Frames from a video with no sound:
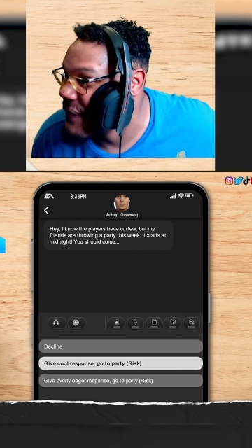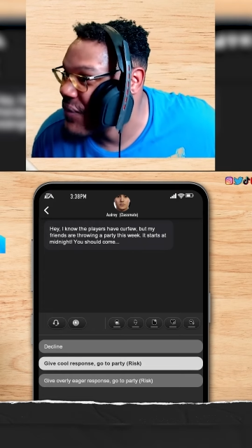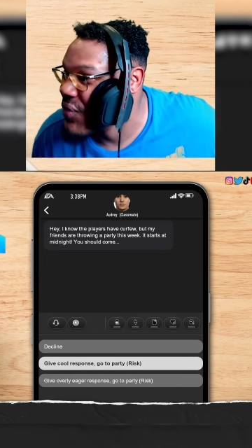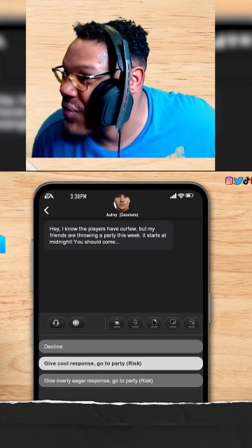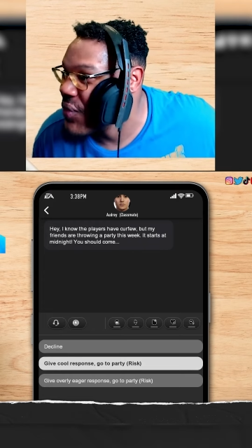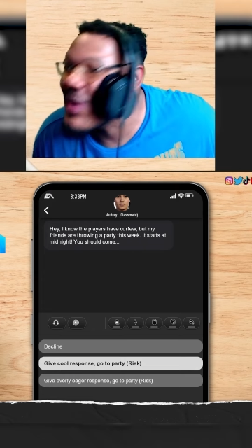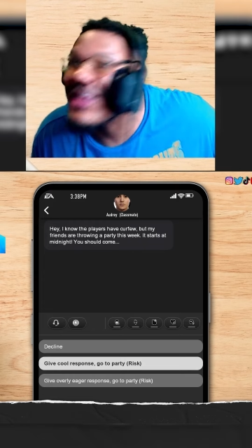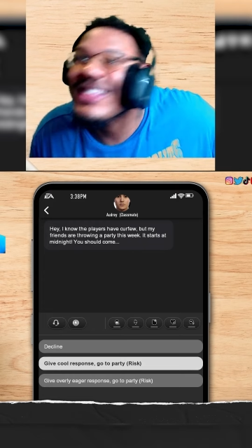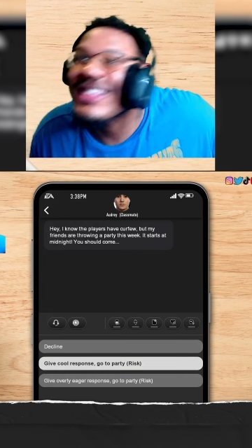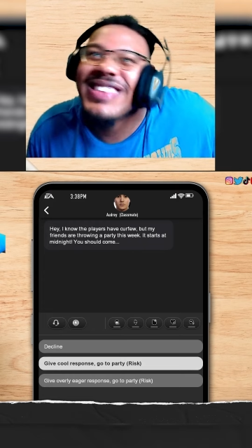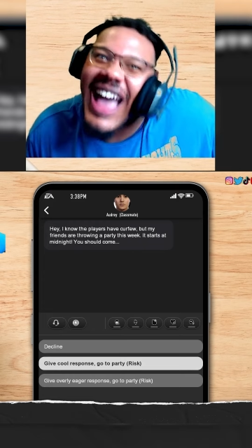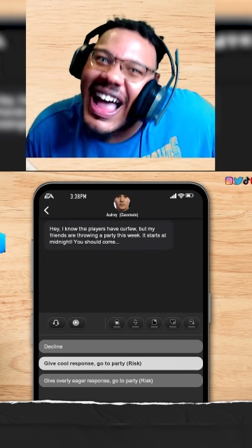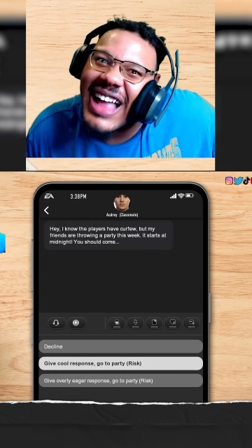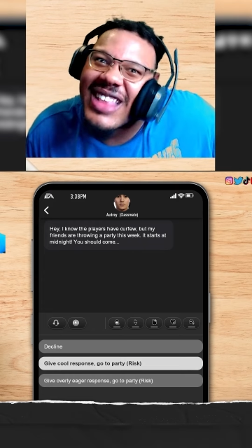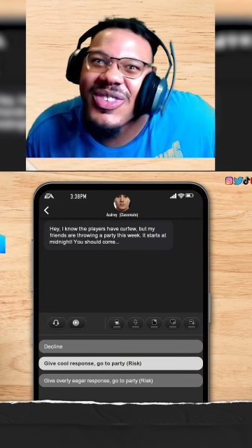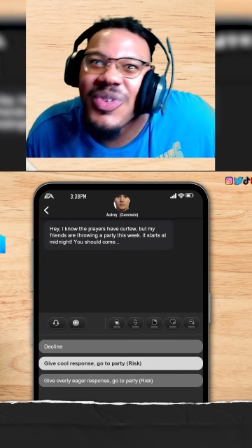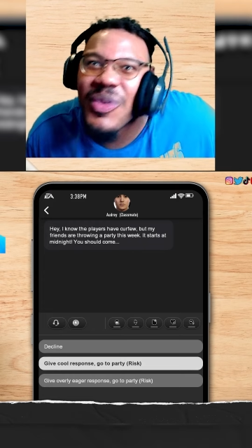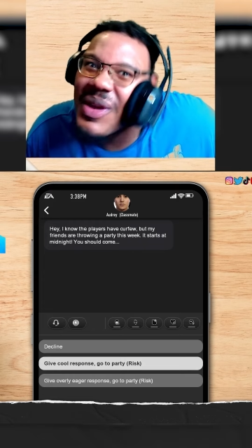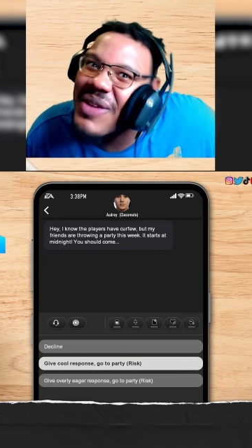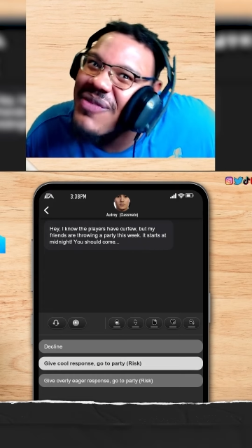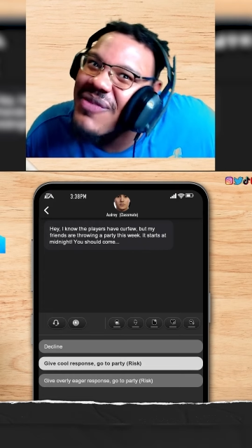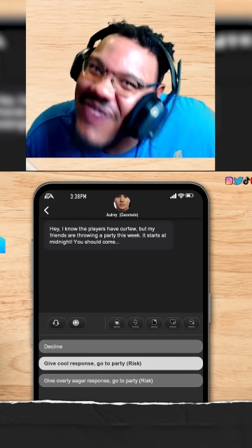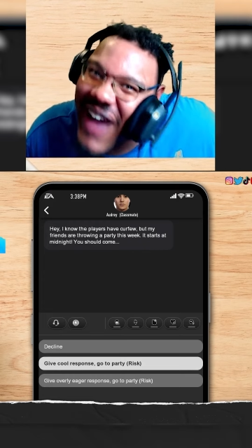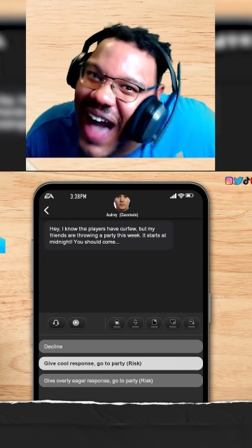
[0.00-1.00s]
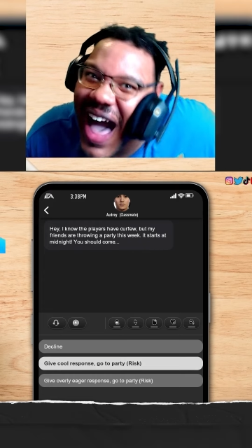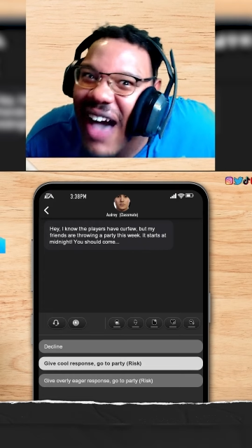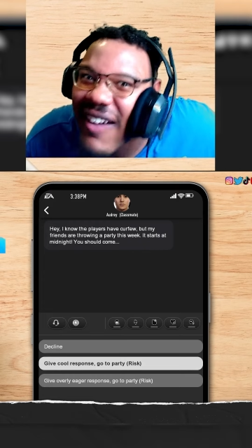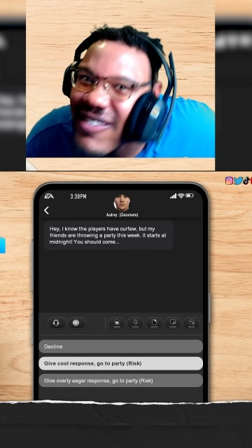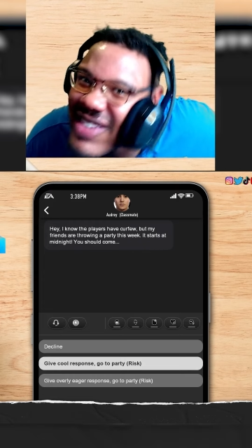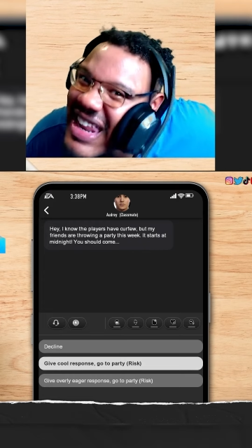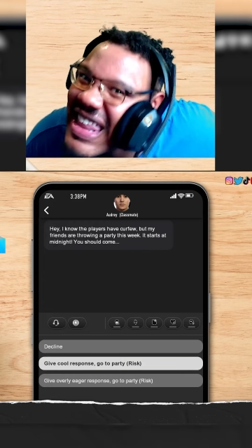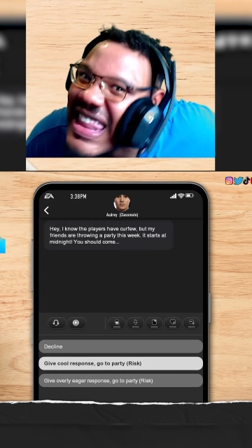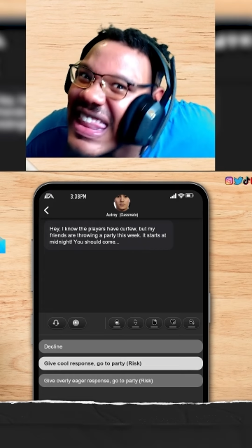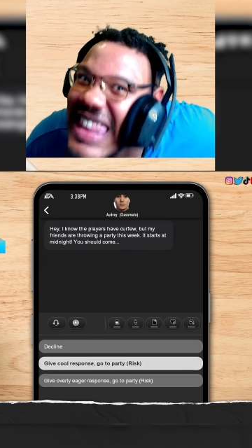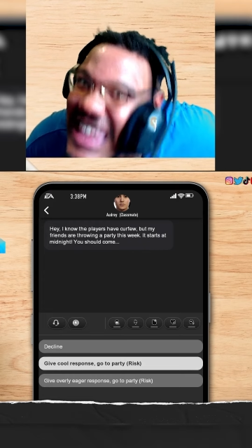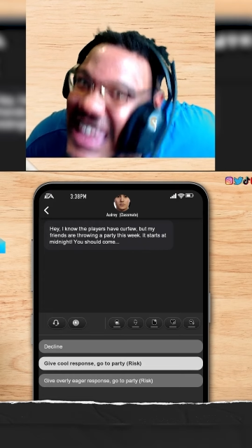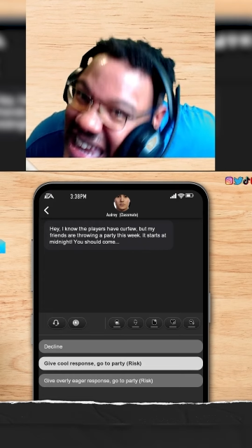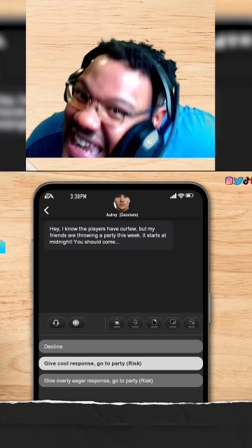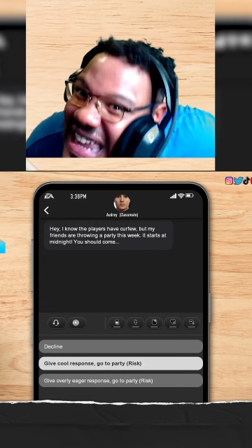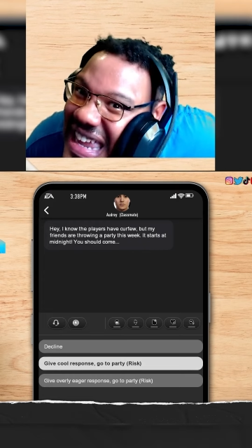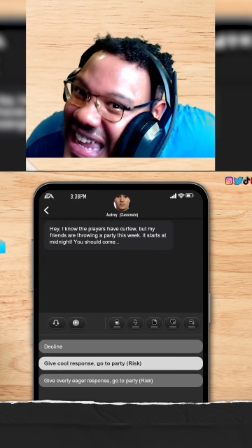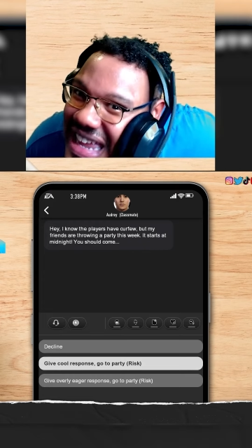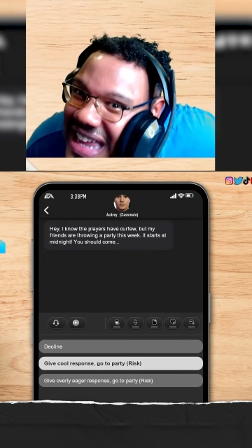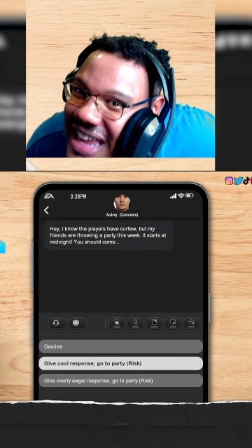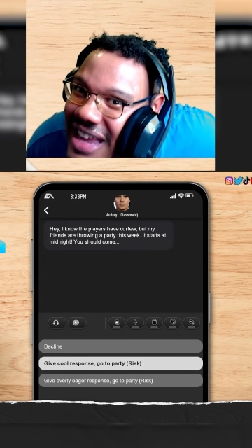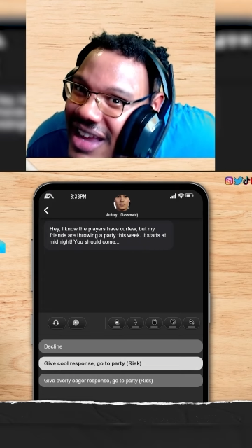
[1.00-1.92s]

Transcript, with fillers: We top twenty five in the league.